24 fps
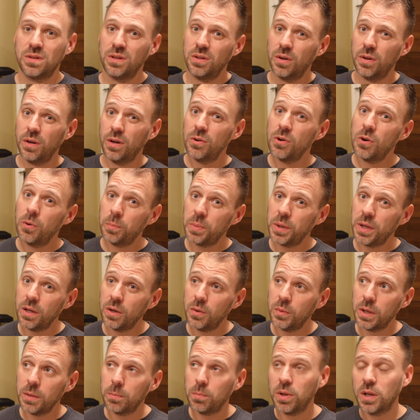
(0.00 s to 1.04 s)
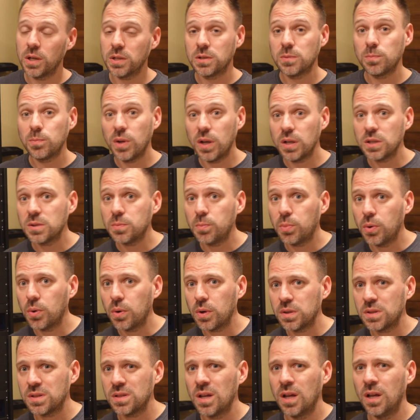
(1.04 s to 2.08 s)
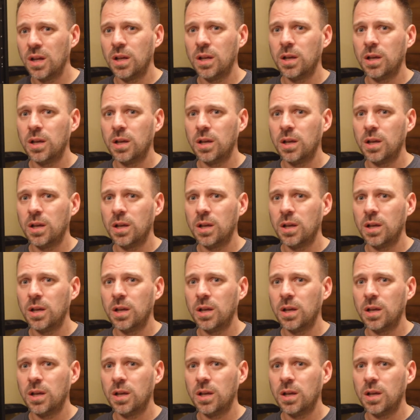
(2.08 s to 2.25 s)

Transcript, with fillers: There are no PoE plus plus ports,